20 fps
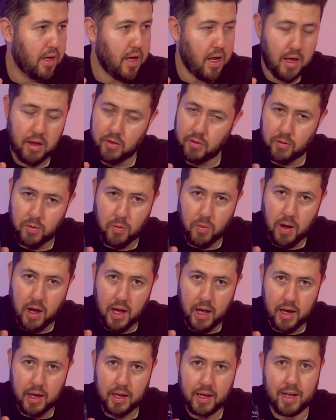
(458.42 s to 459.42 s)
I don't know
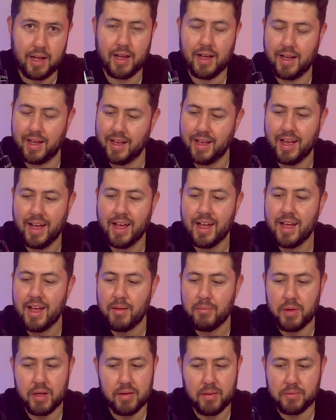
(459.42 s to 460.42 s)
why.
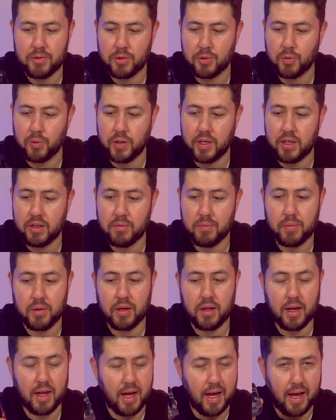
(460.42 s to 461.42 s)
Maybe I'm just weird,
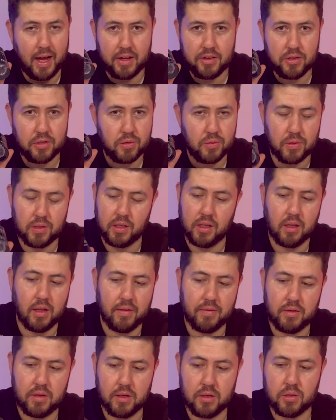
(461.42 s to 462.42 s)
but I just really
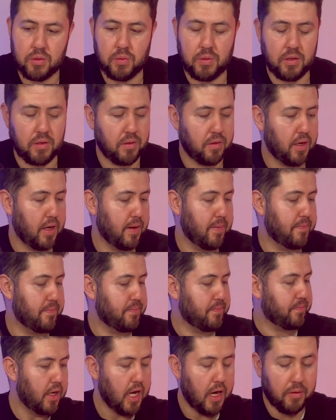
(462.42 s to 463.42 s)
love this one, okay?
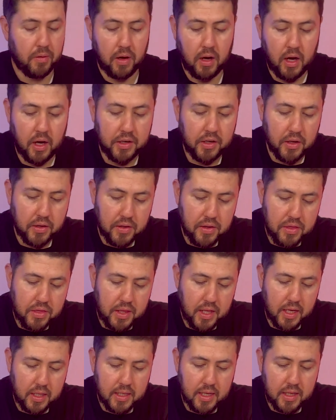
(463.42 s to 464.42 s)
Now, another
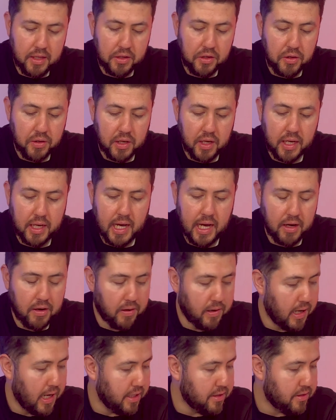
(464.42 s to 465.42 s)
thing that you can
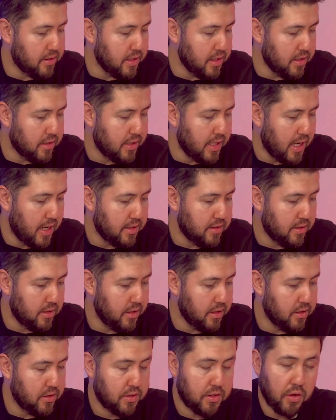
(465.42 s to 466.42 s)
categorize this as
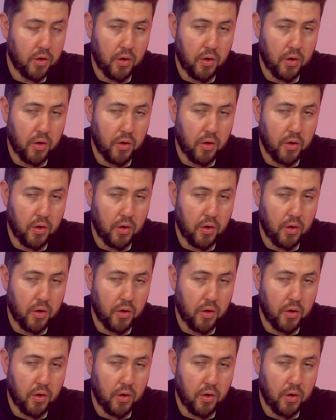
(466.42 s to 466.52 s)
is